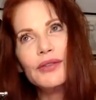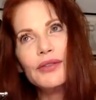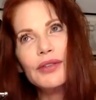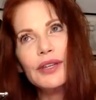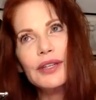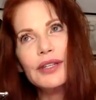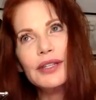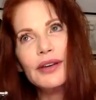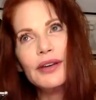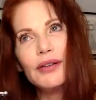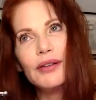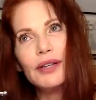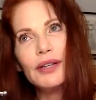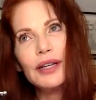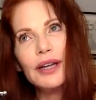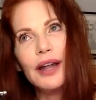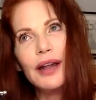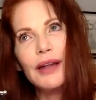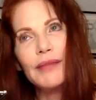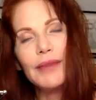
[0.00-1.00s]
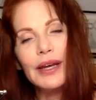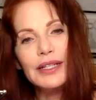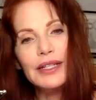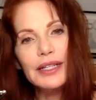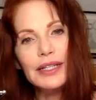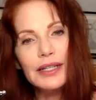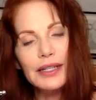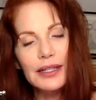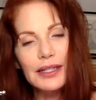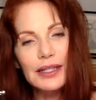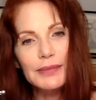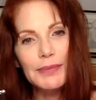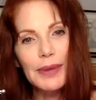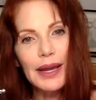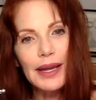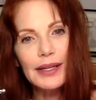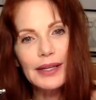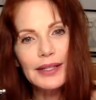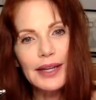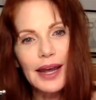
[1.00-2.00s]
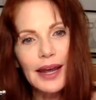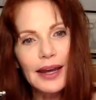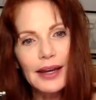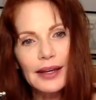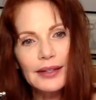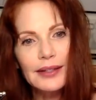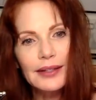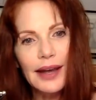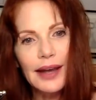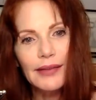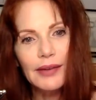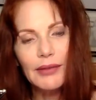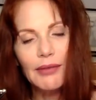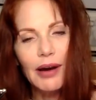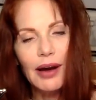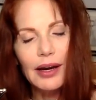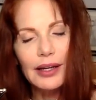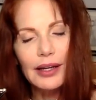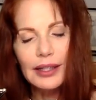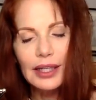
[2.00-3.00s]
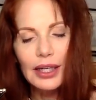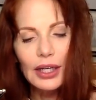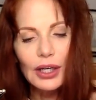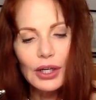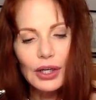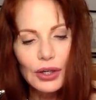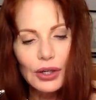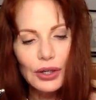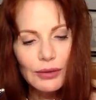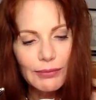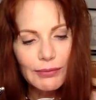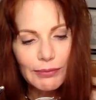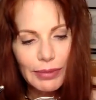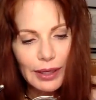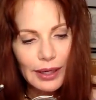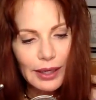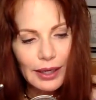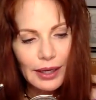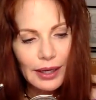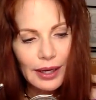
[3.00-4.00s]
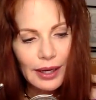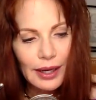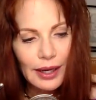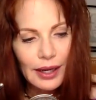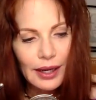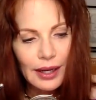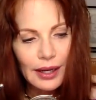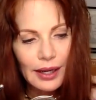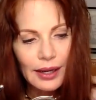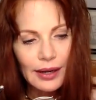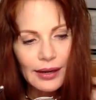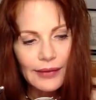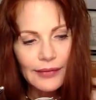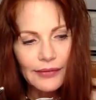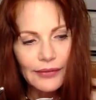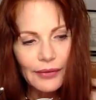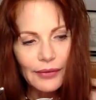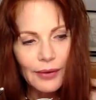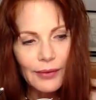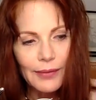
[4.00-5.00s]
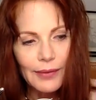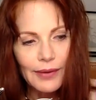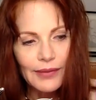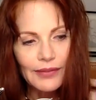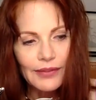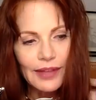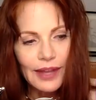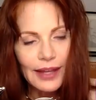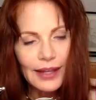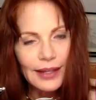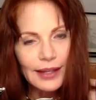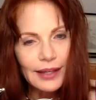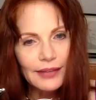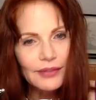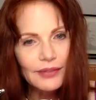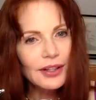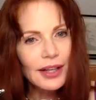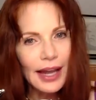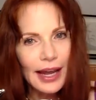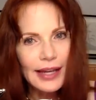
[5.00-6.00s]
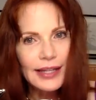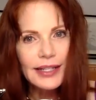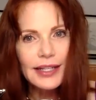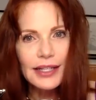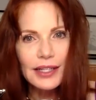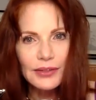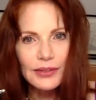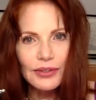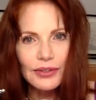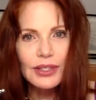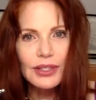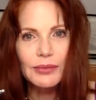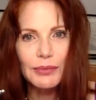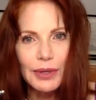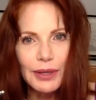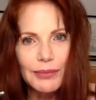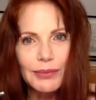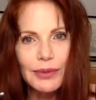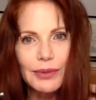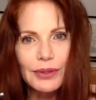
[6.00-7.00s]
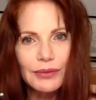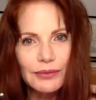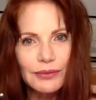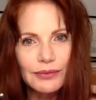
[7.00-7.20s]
This whole Elon Musk, SpaceX, heavy rocket thing could be a form of they live glasses for some people.